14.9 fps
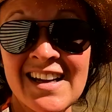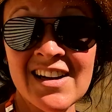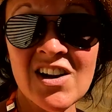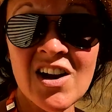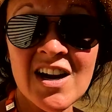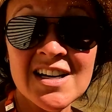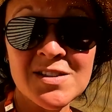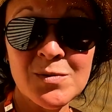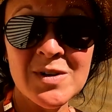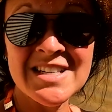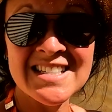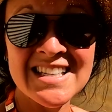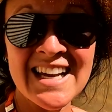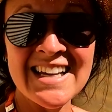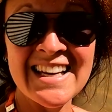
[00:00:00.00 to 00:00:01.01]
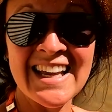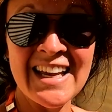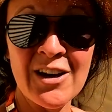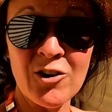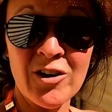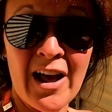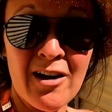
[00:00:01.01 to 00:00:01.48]
Now guys, we stayed
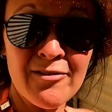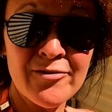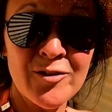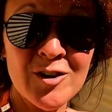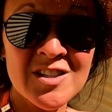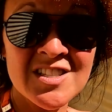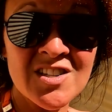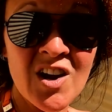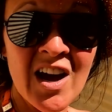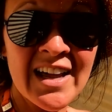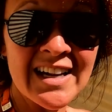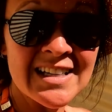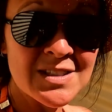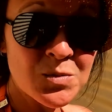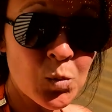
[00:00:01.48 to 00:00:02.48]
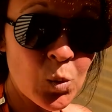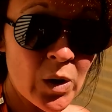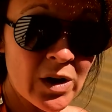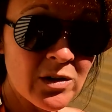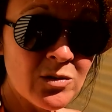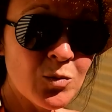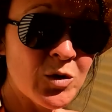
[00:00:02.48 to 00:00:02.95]
here on our first night as
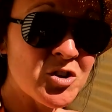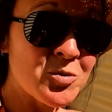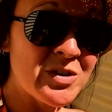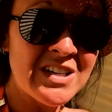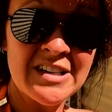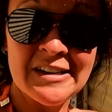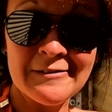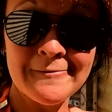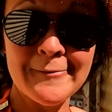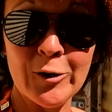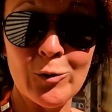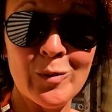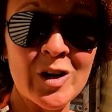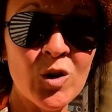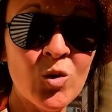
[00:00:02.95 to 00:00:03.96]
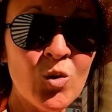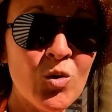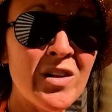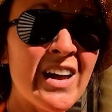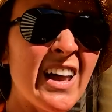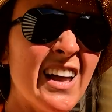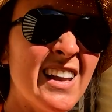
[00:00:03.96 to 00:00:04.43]
well, which we didn't film at
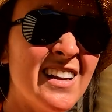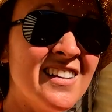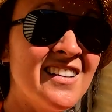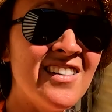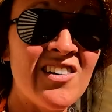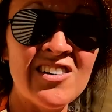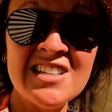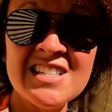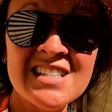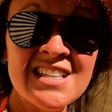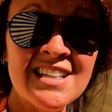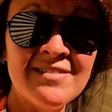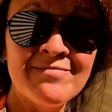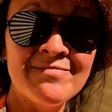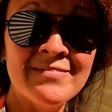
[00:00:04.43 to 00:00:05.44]
all, and honestly